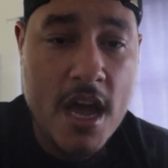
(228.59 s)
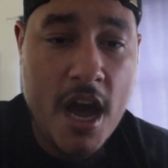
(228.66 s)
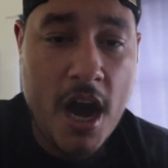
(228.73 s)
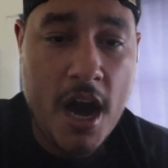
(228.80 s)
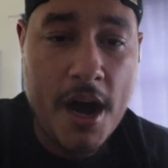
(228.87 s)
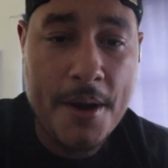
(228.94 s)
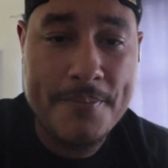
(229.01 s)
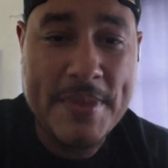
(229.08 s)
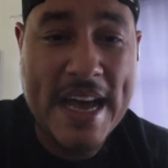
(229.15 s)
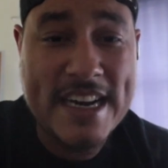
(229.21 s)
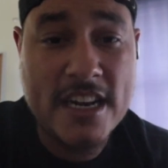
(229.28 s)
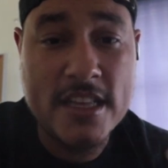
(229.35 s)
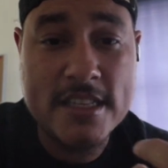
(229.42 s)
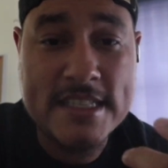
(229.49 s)

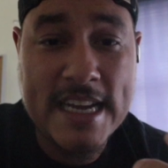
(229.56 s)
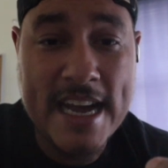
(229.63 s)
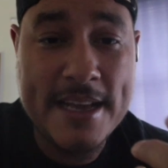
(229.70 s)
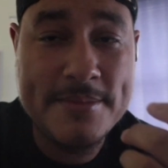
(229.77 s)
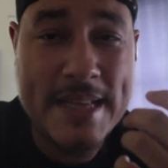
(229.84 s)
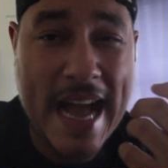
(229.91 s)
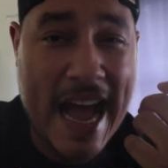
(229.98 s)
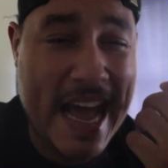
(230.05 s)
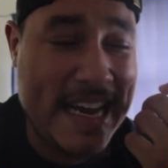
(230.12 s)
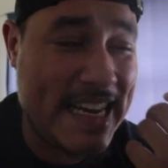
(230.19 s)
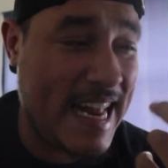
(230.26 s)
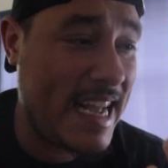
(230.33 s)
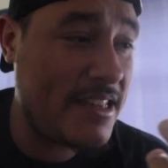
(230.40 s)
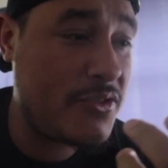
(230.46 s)
Not all the times I
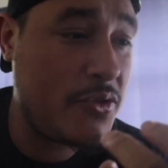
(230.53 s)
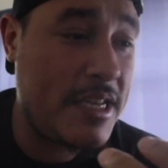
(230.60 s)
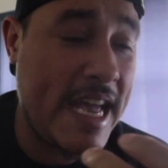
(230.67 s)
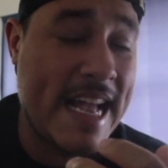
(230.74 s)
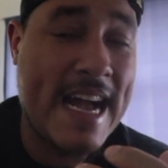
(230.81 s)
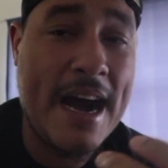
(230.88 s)
like to take